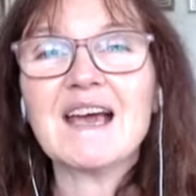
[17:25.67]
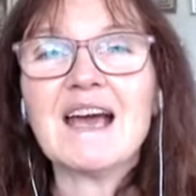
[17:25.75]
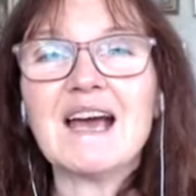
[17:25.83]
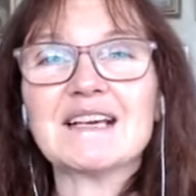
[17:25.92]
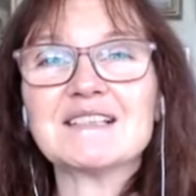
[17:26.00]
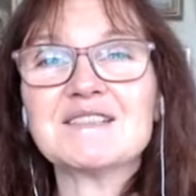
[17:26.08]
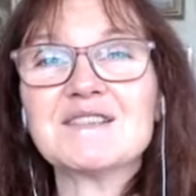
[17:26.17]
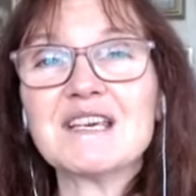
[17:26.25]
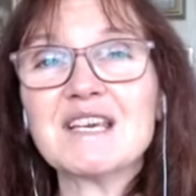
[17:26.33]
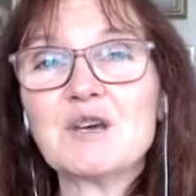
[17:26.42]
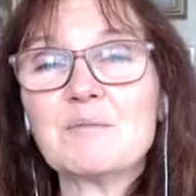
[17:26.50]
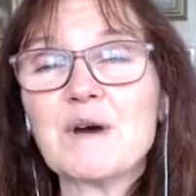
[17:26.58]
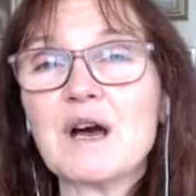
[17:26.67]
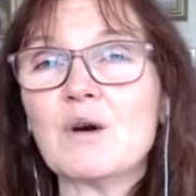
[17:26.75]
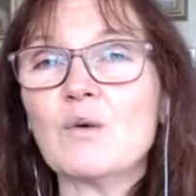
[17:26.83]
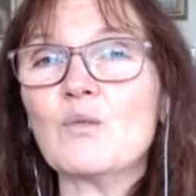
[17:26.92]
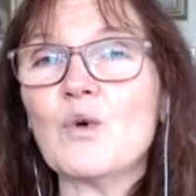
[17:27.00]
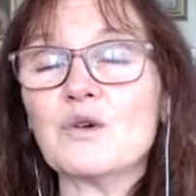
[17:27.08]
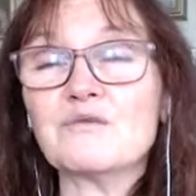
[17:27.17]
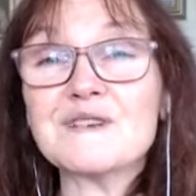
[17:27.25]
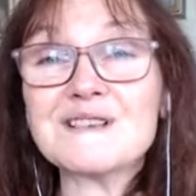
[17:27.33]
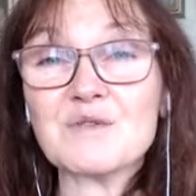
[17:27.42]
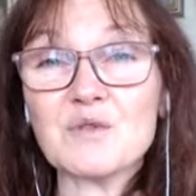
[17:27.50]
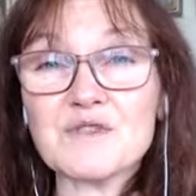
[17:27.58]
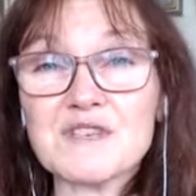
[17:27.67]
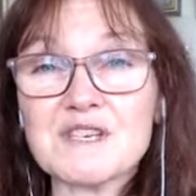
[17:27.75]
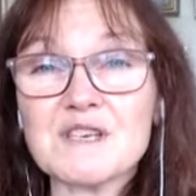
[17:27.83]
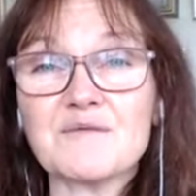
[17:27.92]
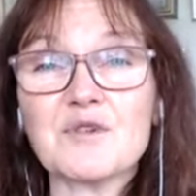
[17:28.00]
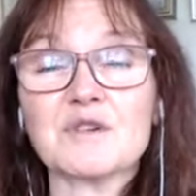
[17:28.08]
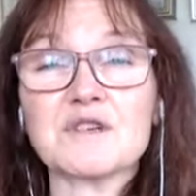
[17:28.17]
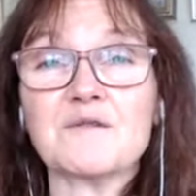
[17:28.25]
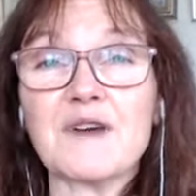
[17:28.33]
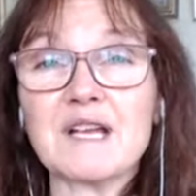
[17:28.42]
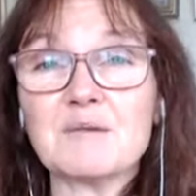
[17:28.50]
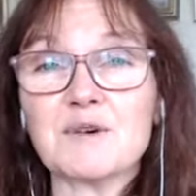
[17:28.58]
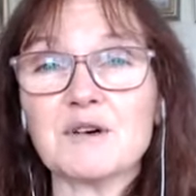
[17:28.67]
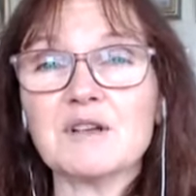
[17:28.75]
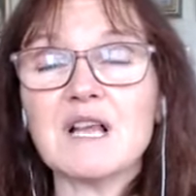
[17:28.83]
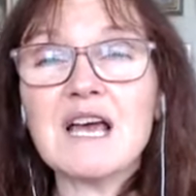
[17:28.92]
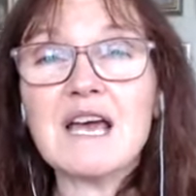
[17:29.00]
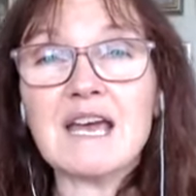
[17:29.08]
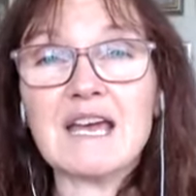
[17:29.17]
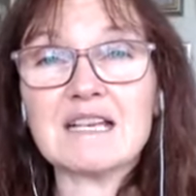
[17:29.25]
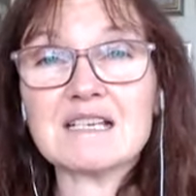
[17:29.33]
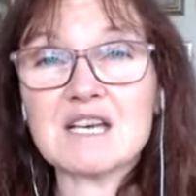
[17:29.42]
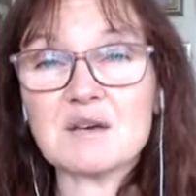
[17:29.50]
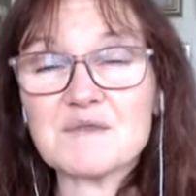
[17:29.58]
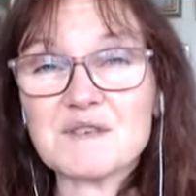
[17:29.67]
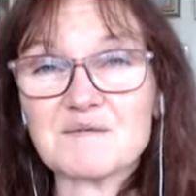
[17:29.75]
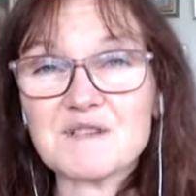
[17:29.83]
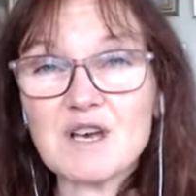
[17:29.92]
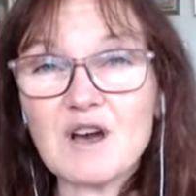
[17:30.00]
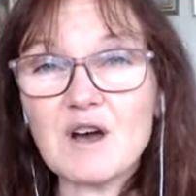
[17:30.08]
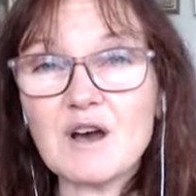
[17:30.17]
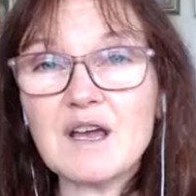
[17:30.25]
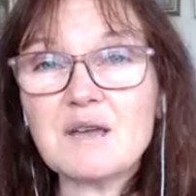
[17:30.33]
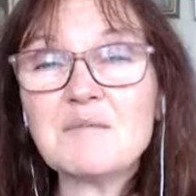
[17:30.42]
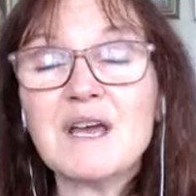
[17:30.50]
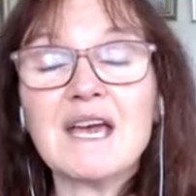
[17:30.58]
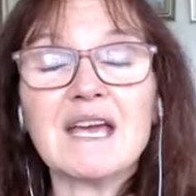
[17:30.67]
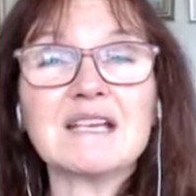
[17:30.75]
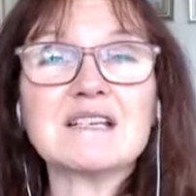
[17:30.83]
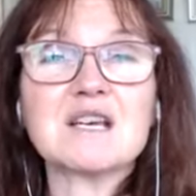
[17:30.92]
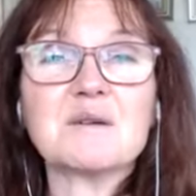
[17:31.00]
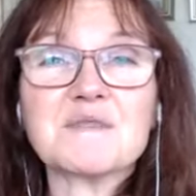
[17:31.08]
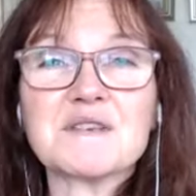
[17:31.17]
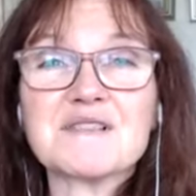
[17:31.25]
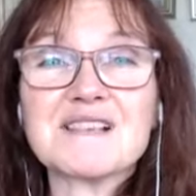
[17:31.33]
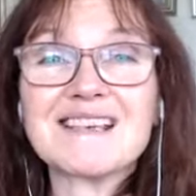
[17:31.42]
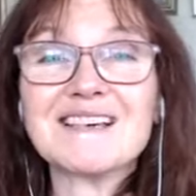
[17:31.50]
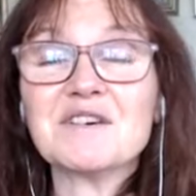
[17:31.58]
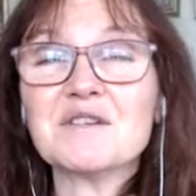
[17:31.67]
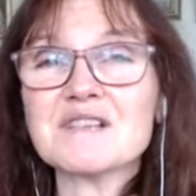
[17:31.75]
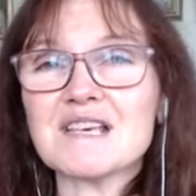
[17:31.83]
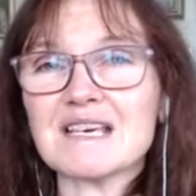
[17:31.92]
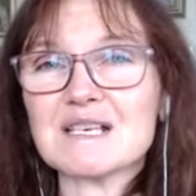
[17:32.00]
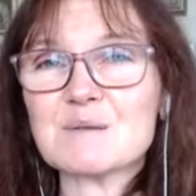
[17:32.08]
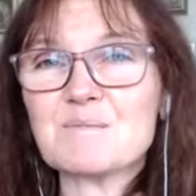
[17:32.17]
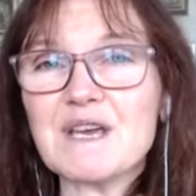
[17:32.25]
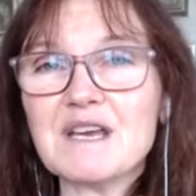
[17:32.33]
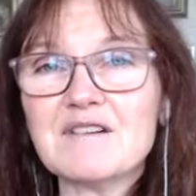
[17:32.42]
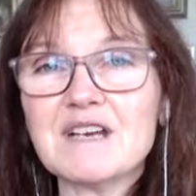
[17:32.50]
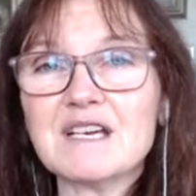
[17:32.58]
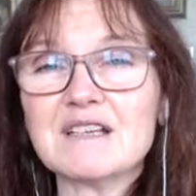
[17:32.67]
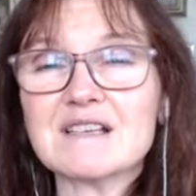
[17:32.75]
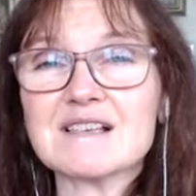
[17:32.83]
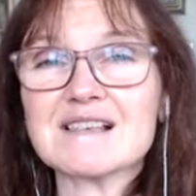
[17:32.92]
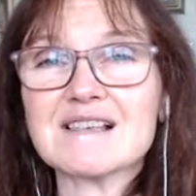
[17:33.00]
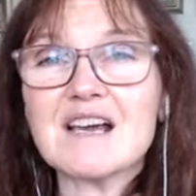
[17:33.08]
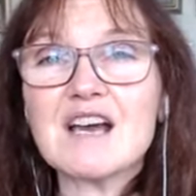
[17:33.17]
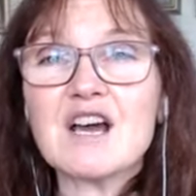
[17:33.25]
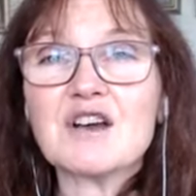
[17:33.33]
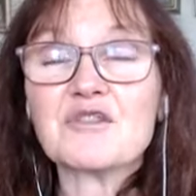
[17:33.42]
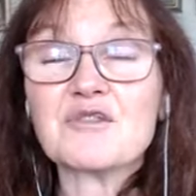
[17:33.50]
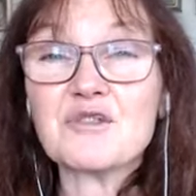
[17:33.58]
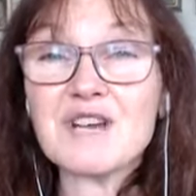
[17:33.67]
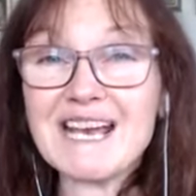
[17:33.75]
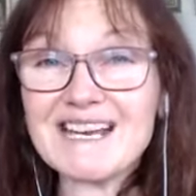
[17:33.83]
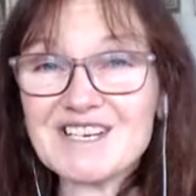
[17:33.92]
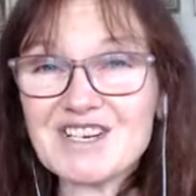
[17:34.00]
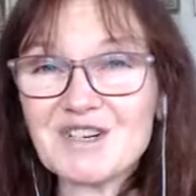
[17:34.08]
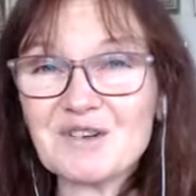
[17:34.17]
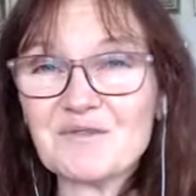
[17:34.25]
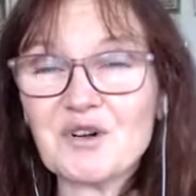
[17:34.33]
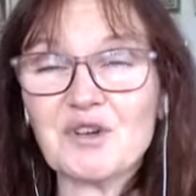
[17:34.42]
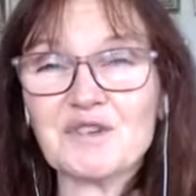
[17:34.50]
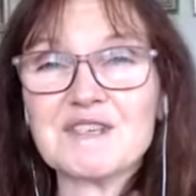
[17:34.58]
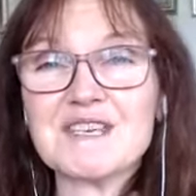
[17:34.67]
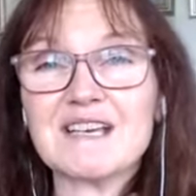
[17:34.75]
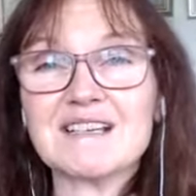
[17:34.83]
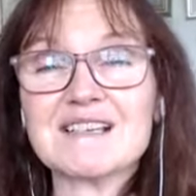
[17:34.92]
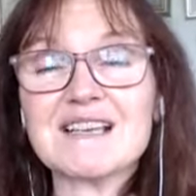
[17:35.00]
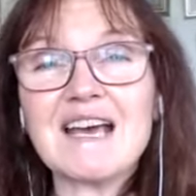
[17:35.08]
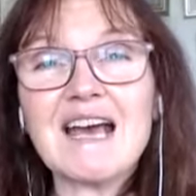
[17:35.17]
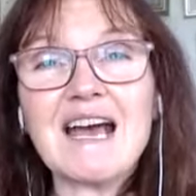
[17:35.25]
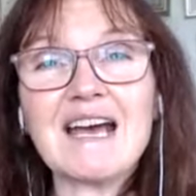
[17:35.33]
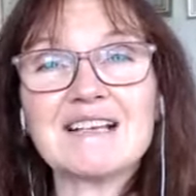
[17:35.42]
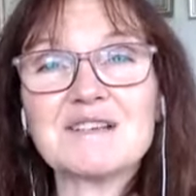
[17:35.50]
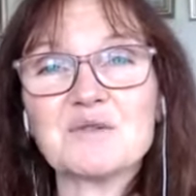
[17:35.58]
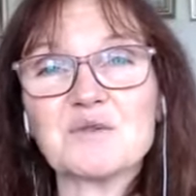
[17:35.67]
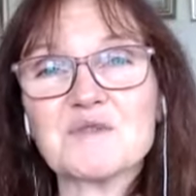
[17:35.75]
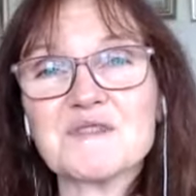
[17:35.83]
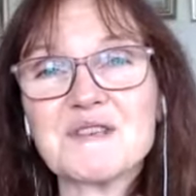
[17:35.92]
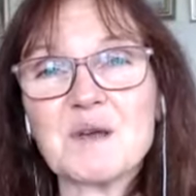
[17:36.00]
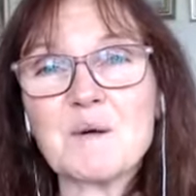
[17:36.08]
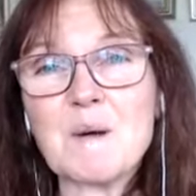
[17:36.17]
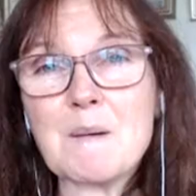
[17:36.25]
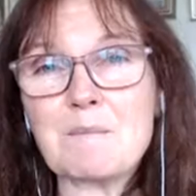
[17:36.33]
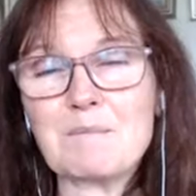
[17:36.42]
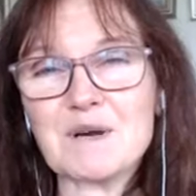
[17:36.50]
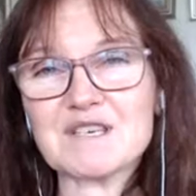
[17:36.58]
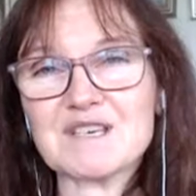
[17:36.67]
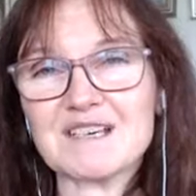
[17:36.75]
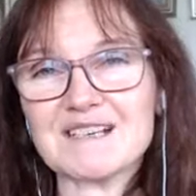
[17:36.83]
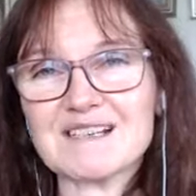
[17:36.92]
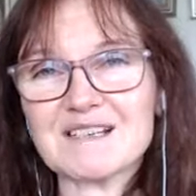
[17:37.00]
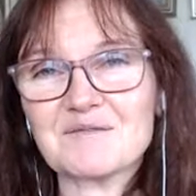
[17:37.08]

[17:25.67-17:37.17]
and think about what resources you've got available in terms of time, in terms of skills, experience, creation of content, and also budget.